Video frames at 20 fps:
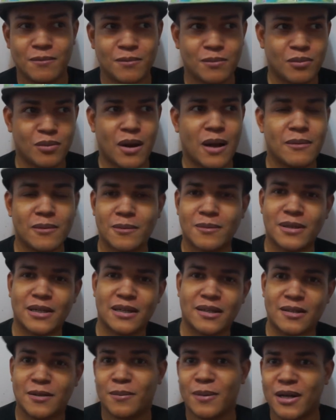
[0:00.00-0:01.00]

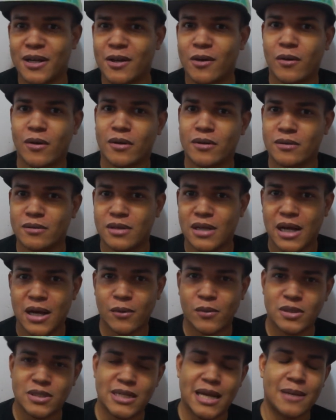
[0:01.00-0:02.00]
probably depending on uh,
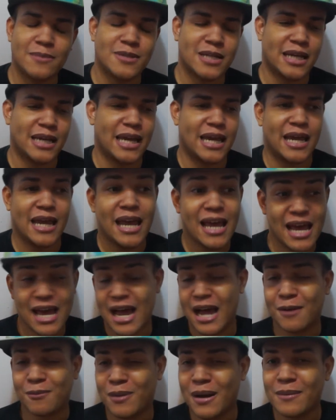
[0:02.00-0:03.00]
which games I get,
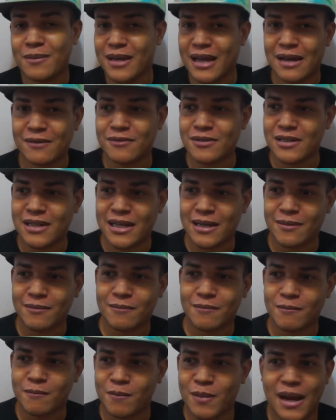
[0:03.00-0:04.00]
I'd probably have to like
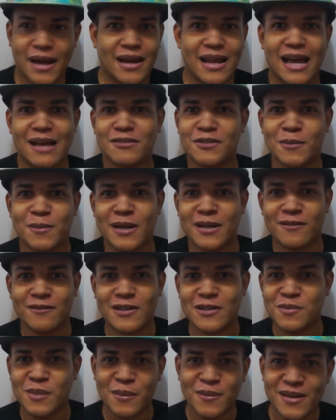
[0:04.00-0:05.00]
pay to have somebody
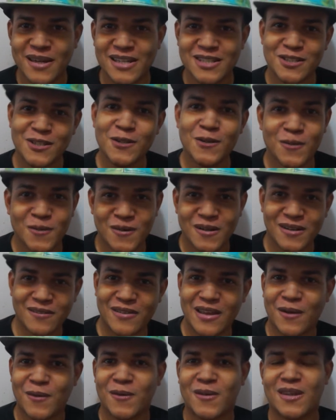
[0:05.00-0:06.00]
fix my PS2 if
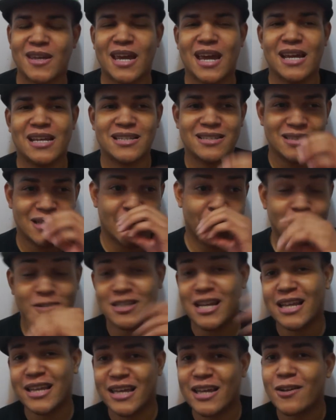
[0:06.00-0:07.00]
that were the case. Uh, for
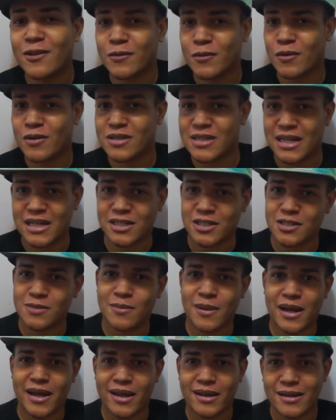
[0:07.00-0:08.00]
Silent Hill, of course, I can just
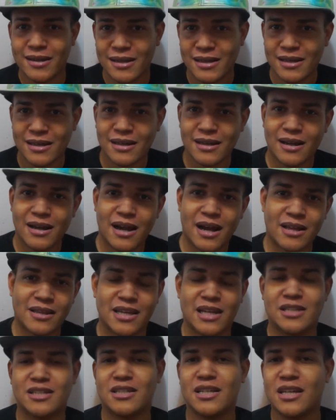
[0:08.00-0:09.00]
buy it uh,
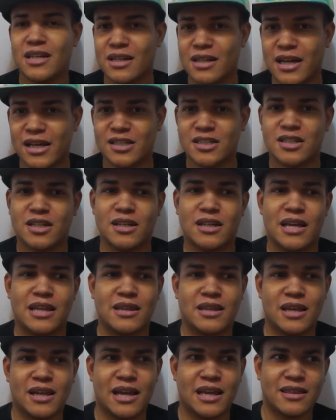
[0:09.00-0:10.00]
the HD collection,
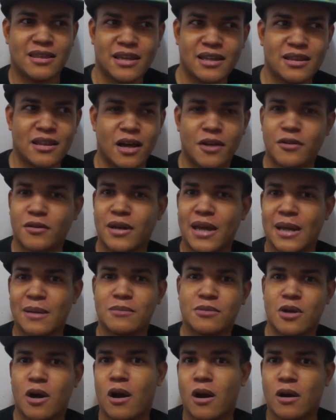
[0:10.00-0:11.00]
and then I think the other
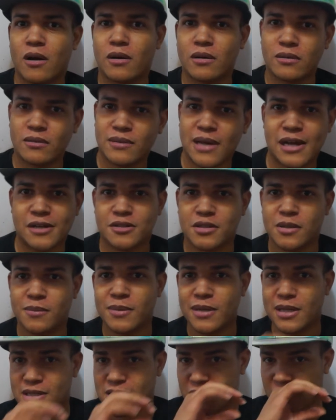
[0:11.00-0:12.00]
games are actually
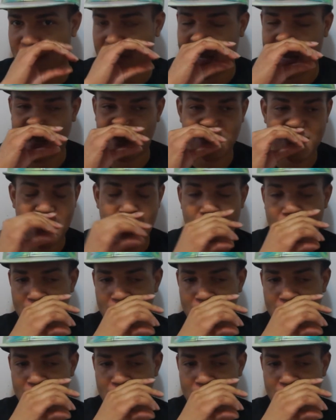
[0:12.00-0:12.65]
PS3 games.